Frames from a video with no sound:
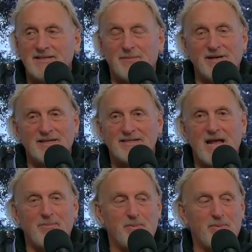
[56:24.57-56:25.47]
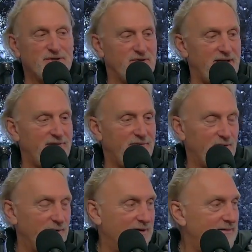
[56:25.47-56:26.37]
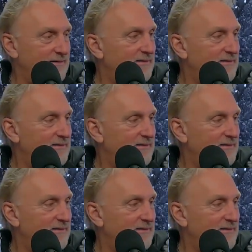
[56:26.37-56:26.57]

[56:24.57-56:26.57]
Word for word: yeah. need somebody to snap a picture of that for me.